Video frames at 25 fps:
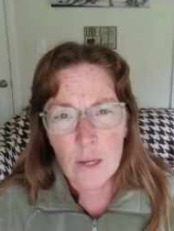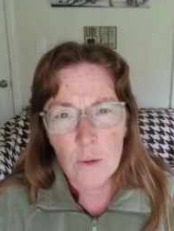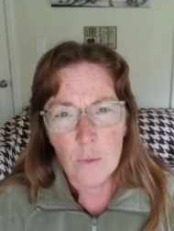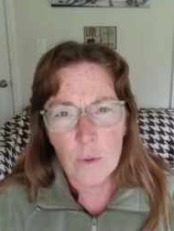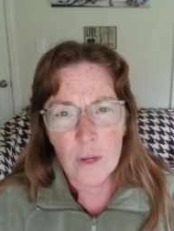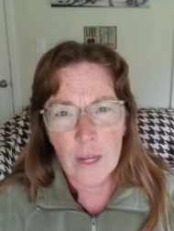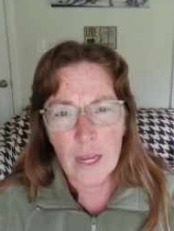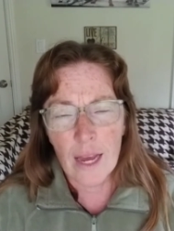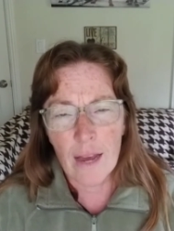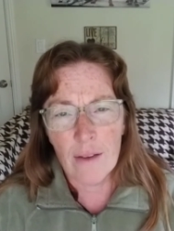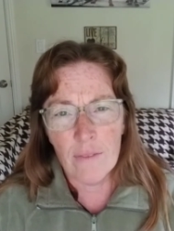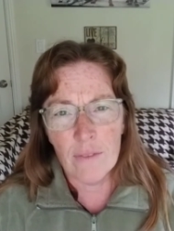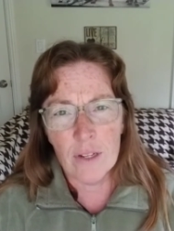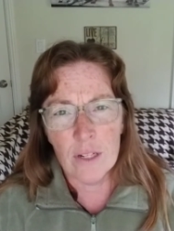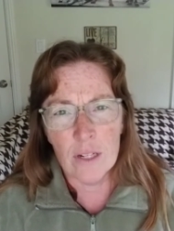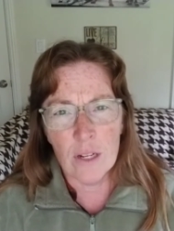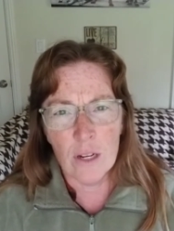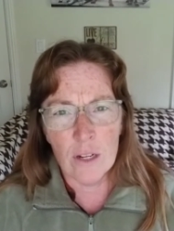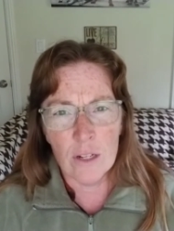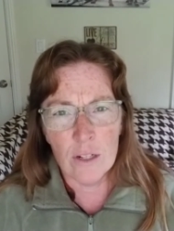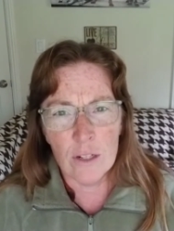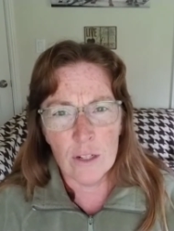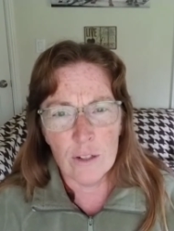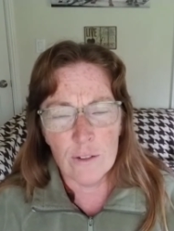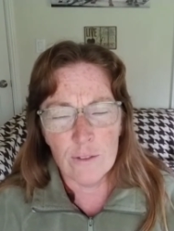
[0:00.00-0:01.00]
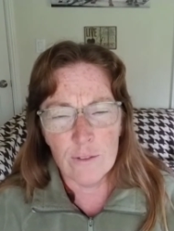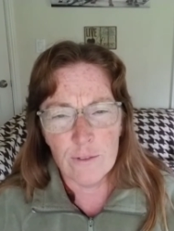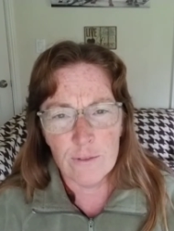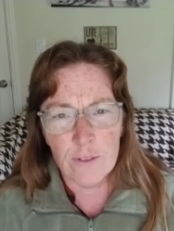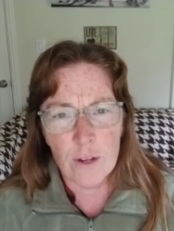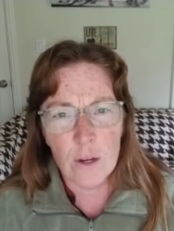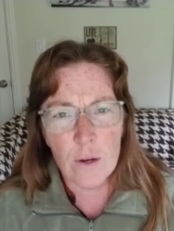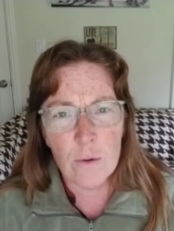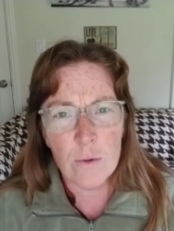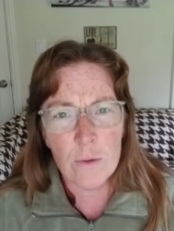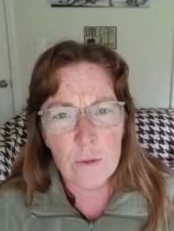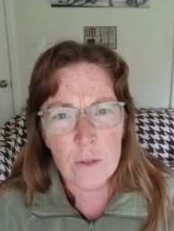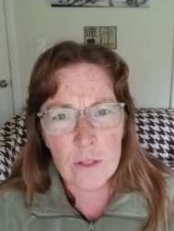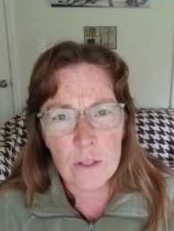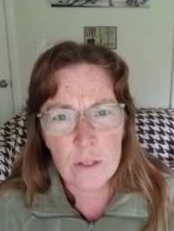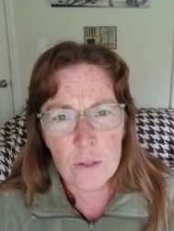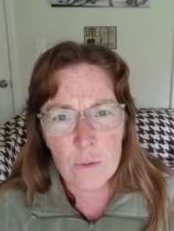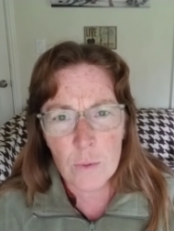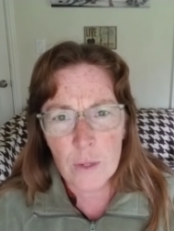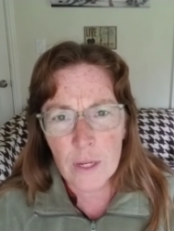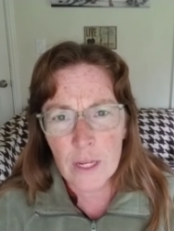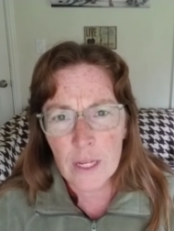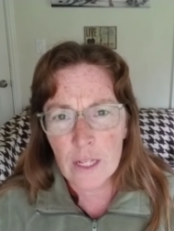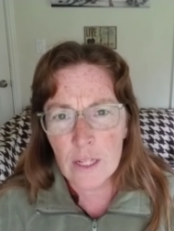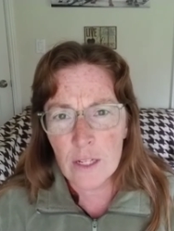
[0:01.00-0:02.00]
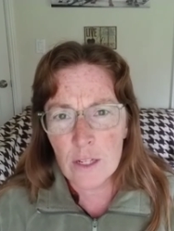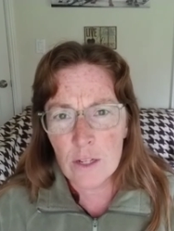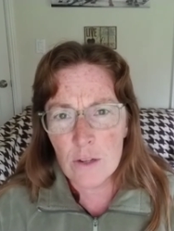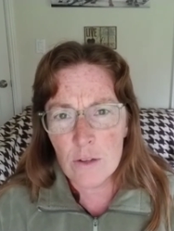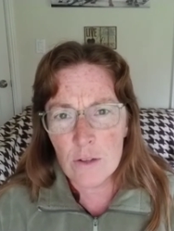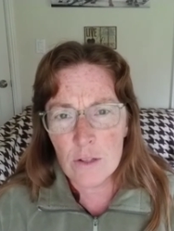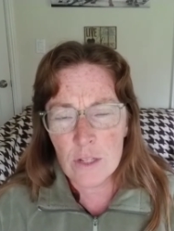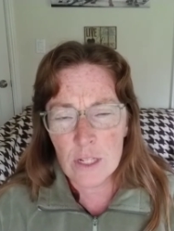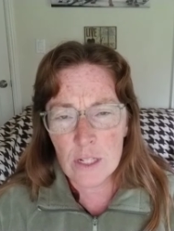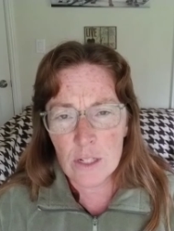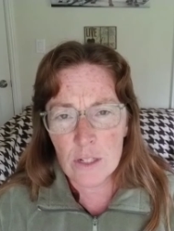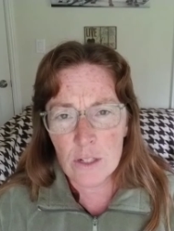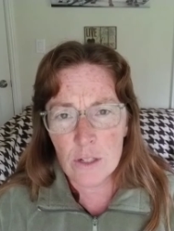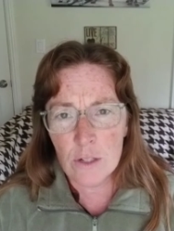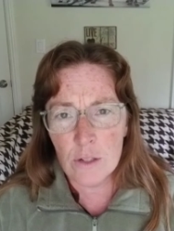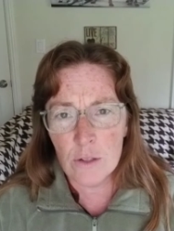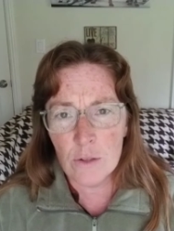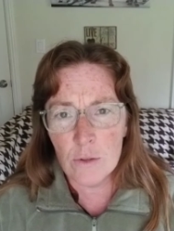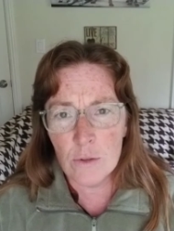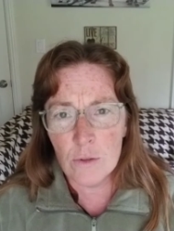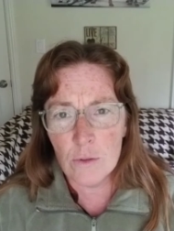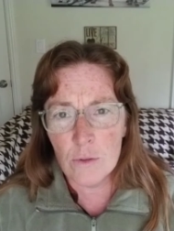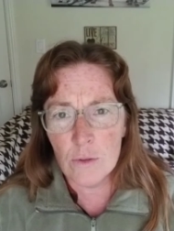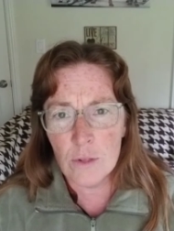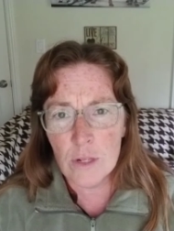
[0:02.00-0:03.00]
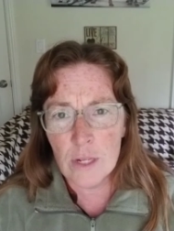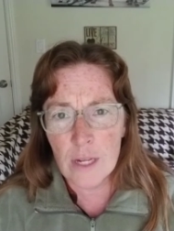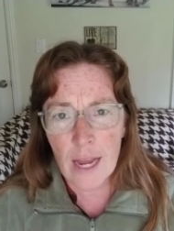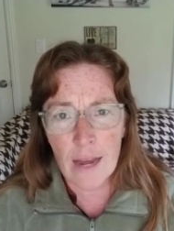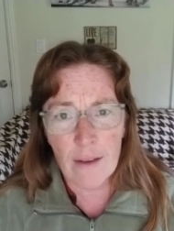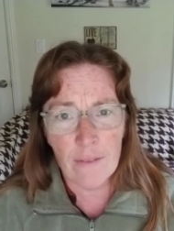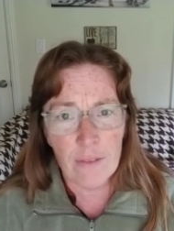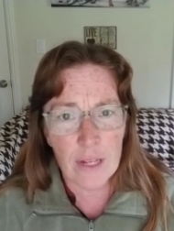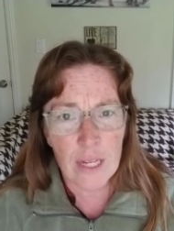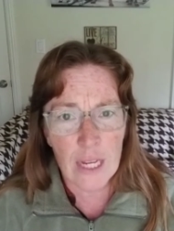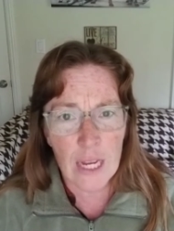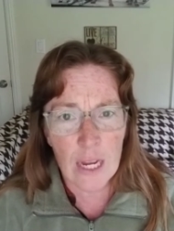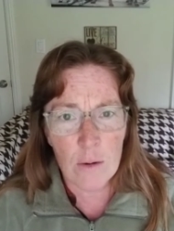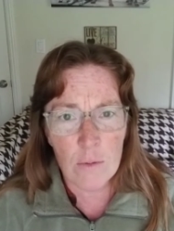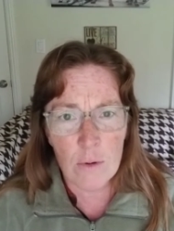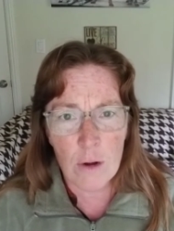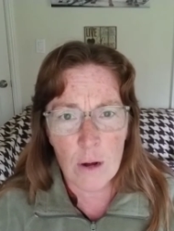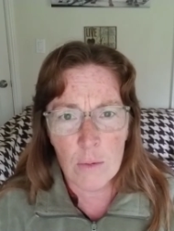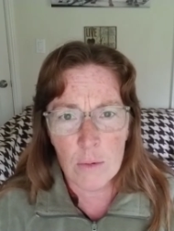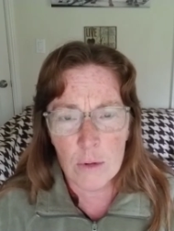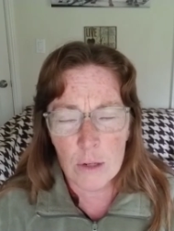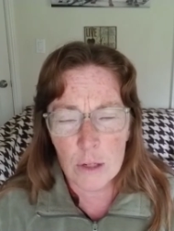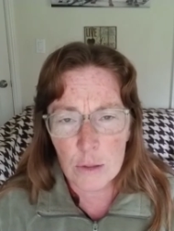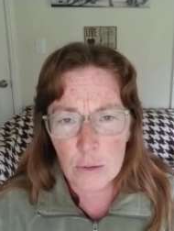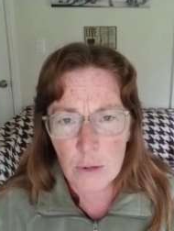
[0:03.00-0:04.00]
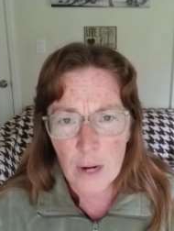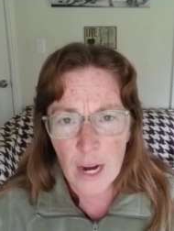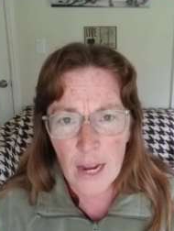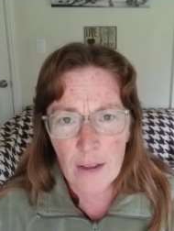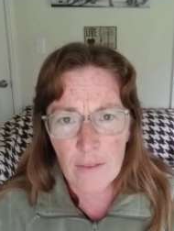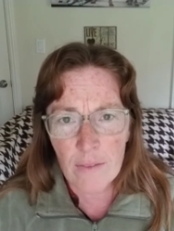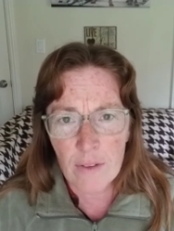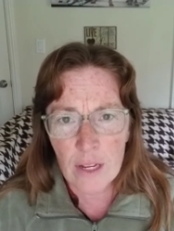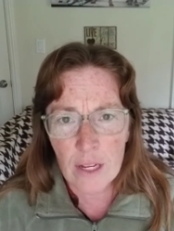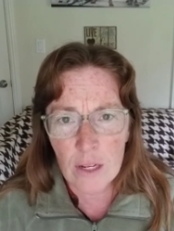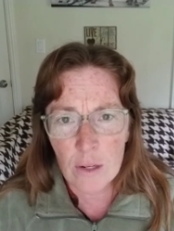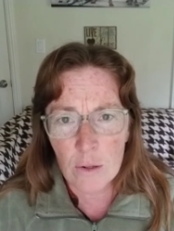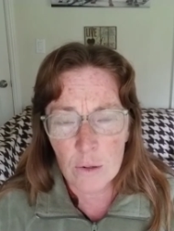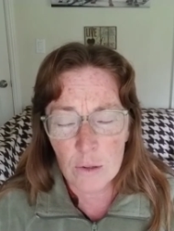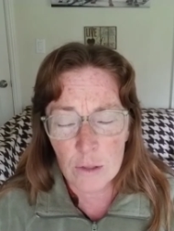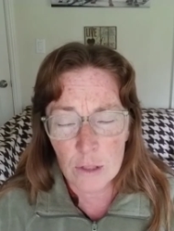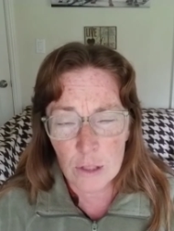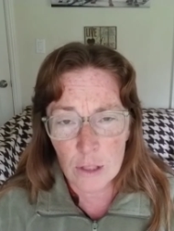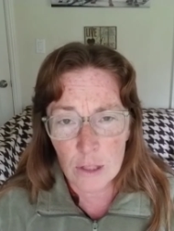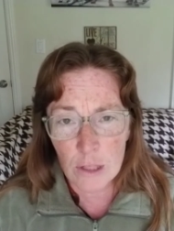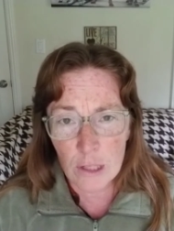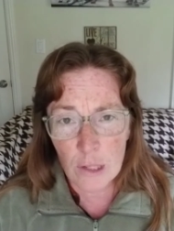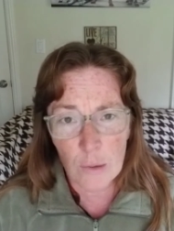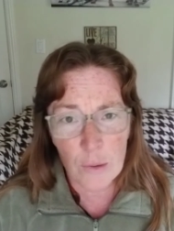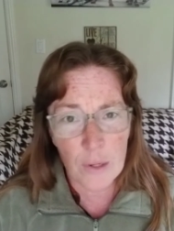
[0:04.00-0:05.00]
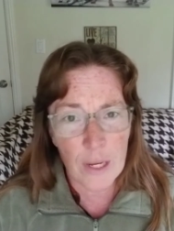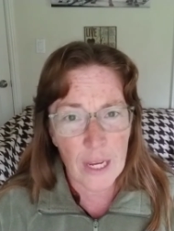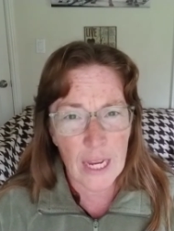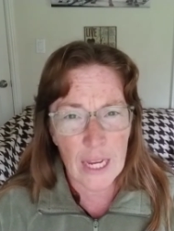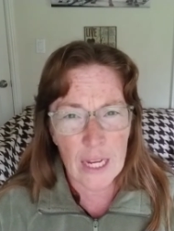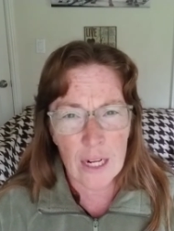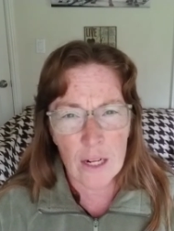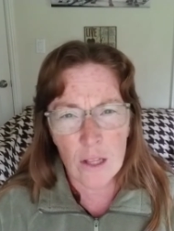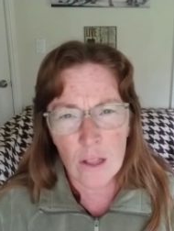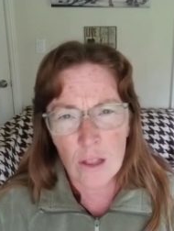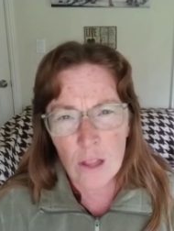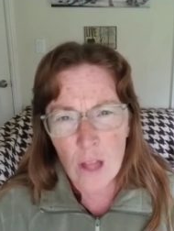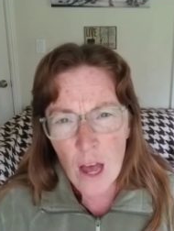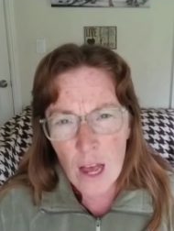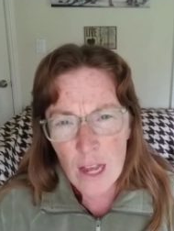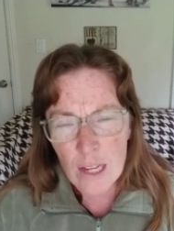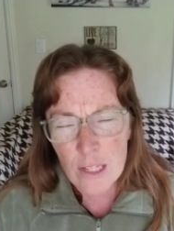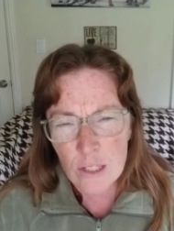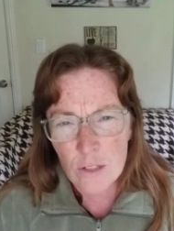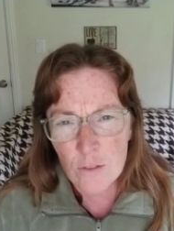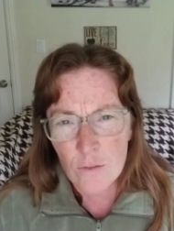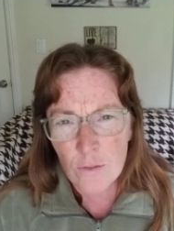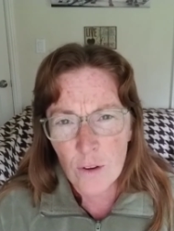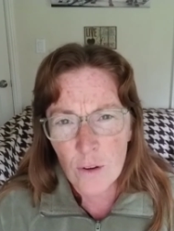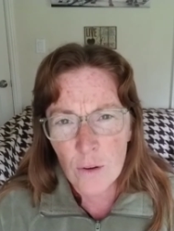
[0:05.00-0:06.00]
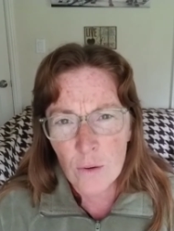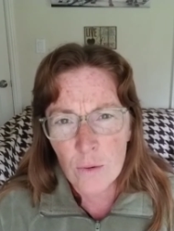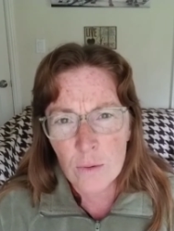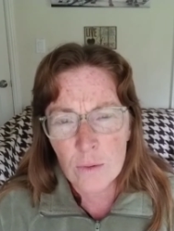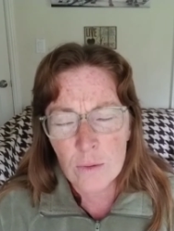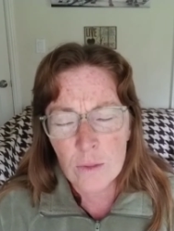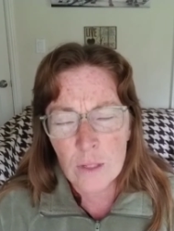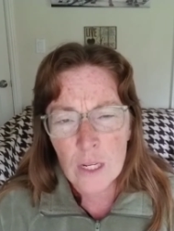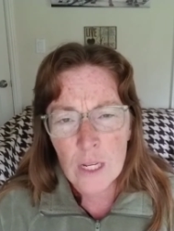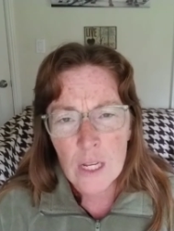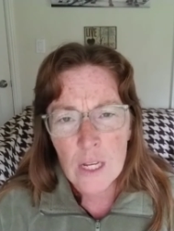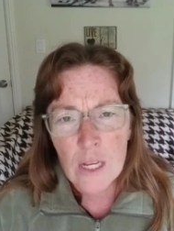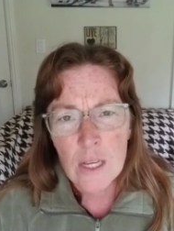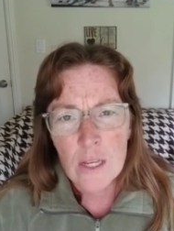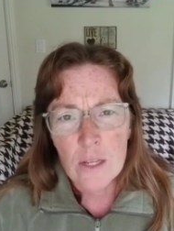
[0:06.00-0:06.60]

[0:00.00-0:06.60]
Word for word: We have it on our phones. We can use it to navigate while we're driving or to locate a lost phone.